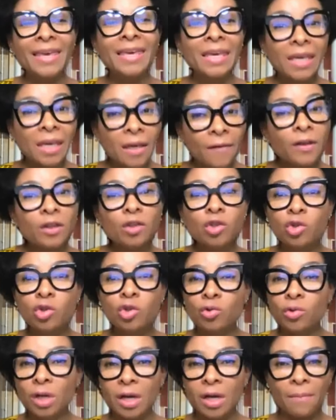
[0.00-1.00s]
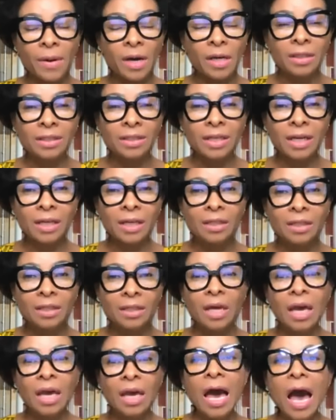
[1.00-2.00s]
Even during apartheid,
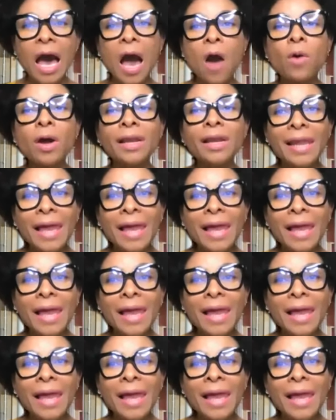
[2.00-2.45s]
our